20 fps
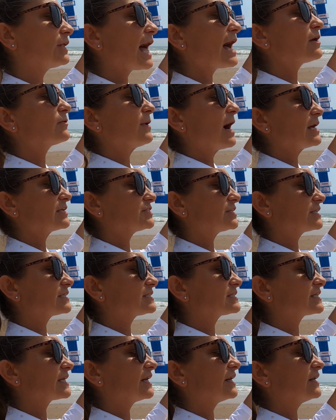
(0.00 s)
cloud
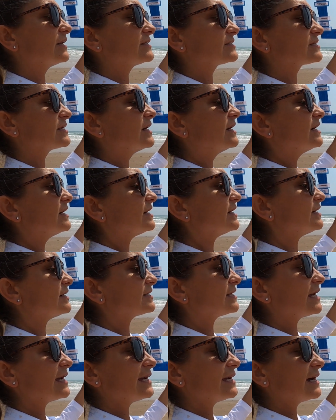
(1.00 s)
watching skills.
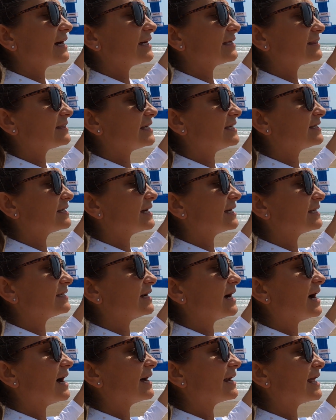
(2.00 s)
Okay, I think I
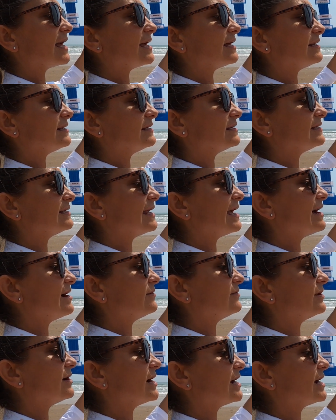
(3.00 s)
got it. Now